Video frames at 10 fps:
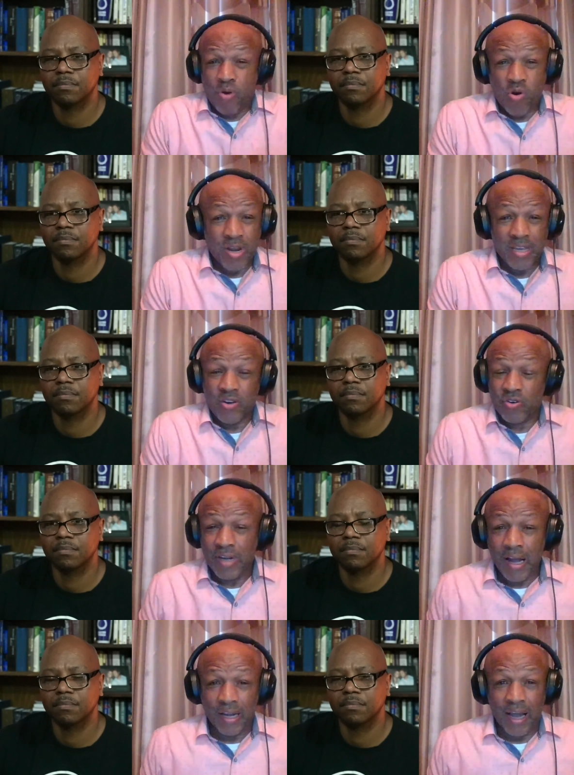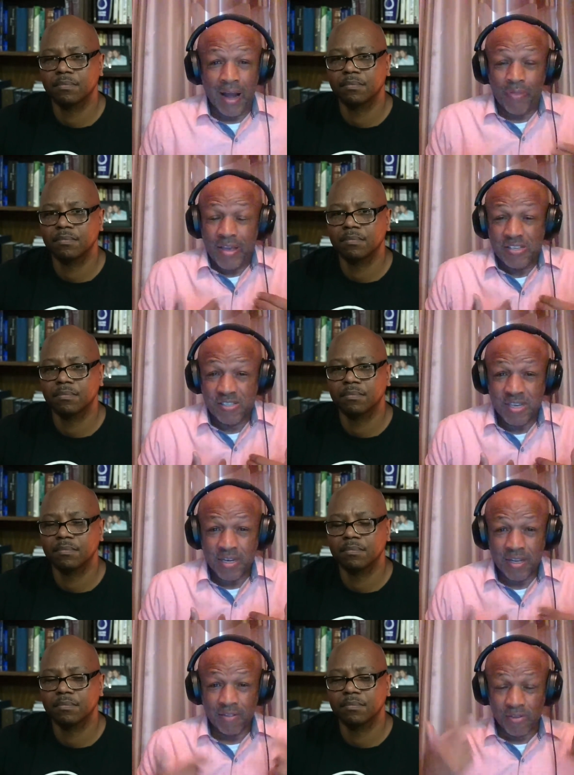Speaker 1: you're born again or not, how they
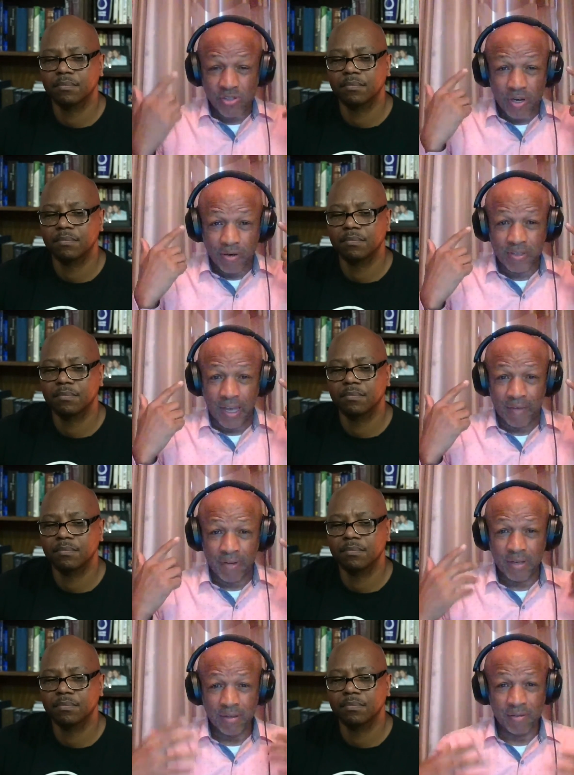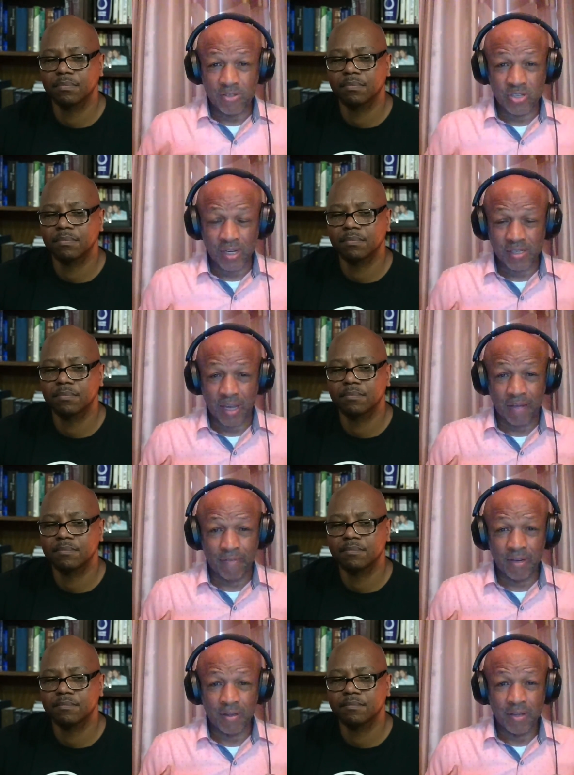sit in the skull cavity, chest
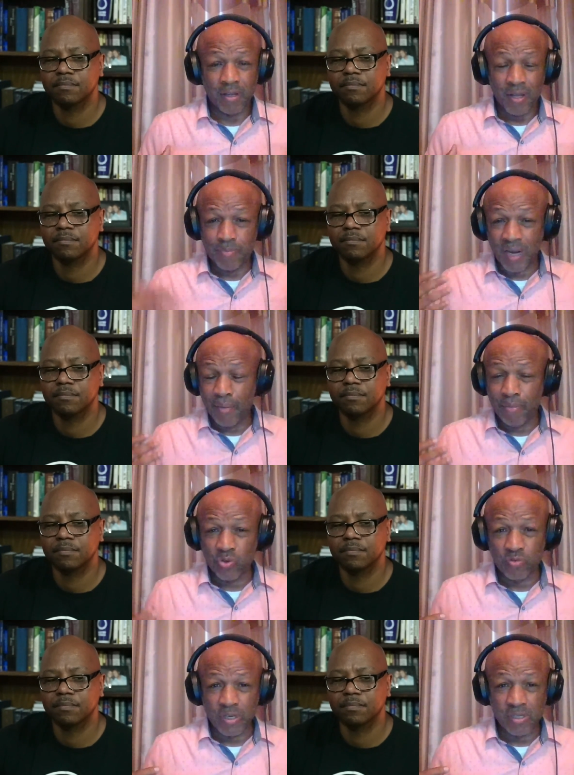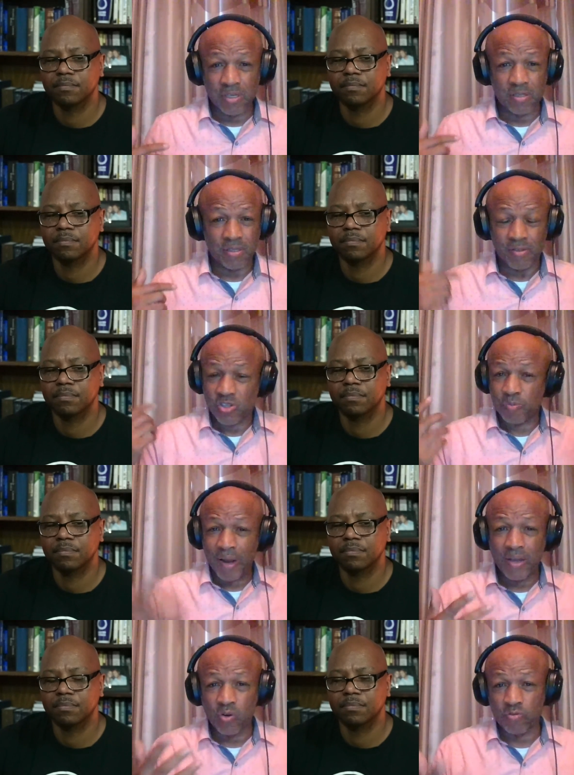cavity, abdominal regions,
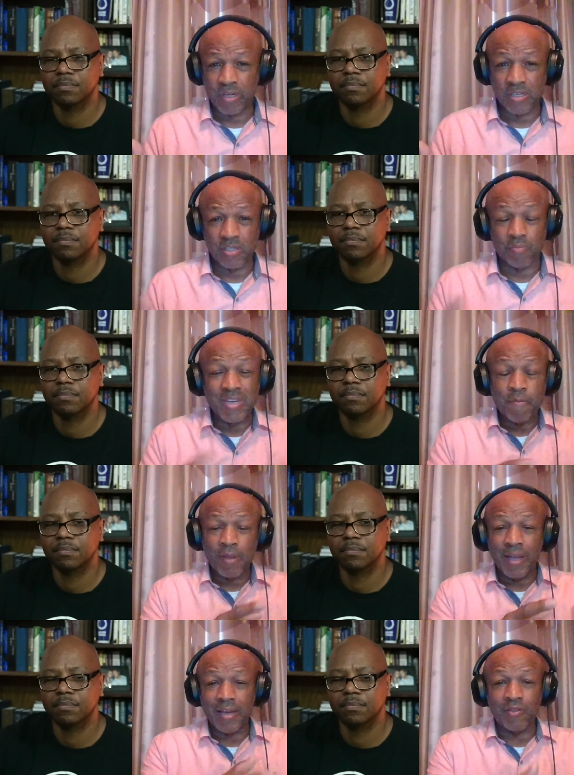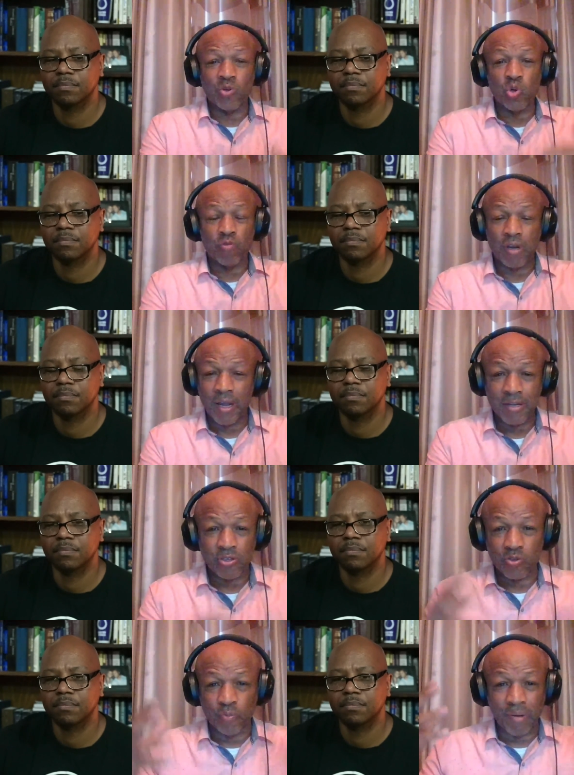spinal regions, manipulating the
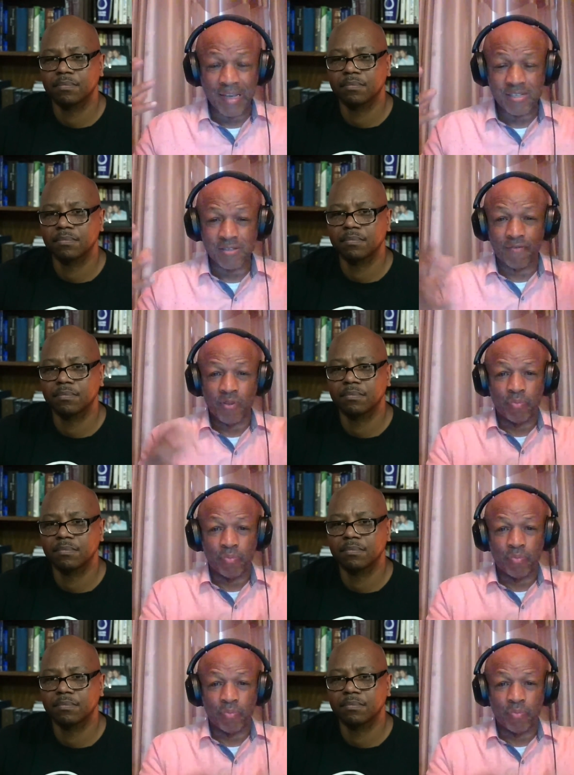neurological places